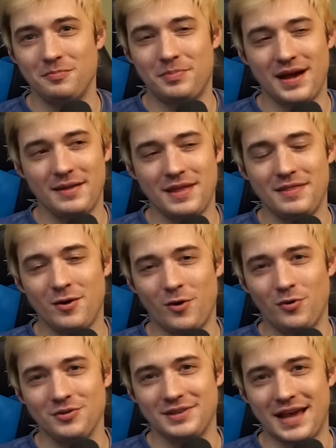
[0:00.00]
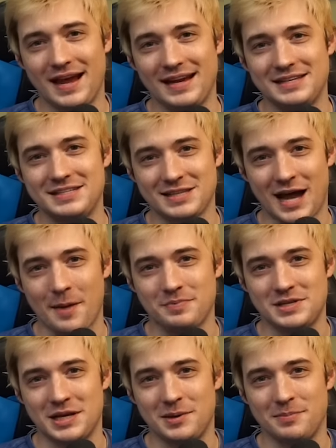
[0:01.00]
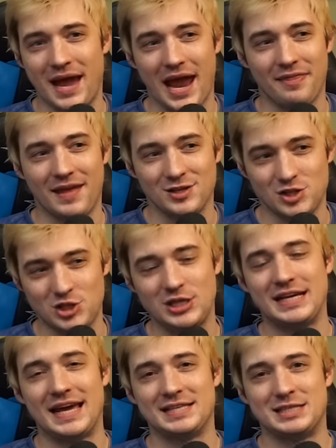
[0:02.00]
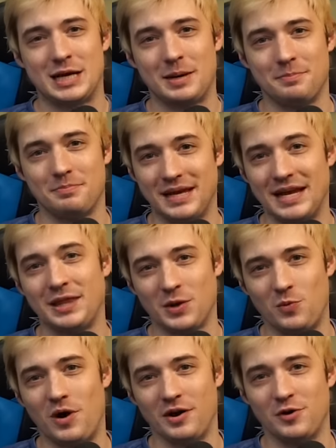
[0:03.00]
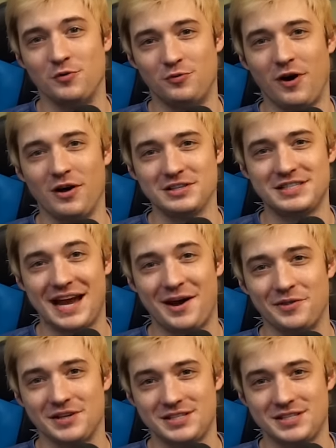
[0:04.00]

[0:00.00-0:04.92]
But then the old nanny stops him, and then she ends up being the one who falls down the